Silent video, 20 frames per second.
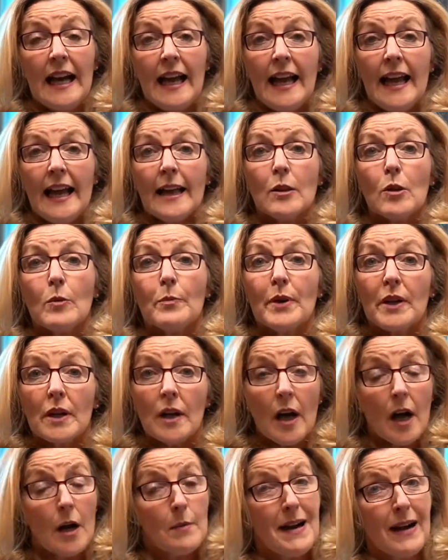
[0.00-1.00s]
help
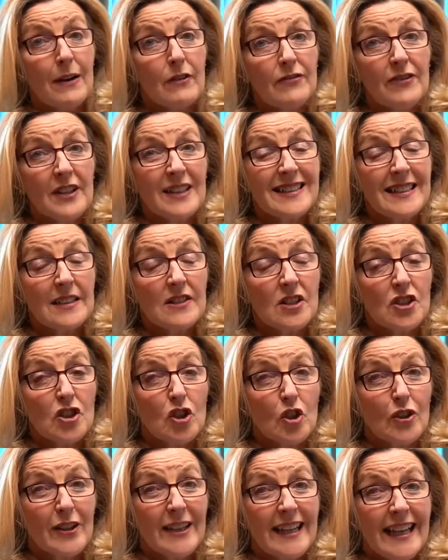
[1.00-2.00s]
about finding the
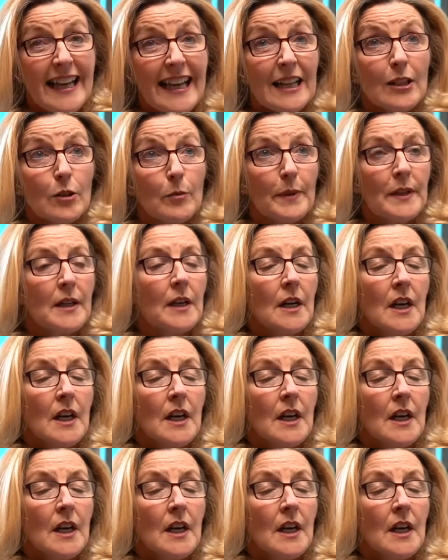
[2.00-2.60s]
tonic, help.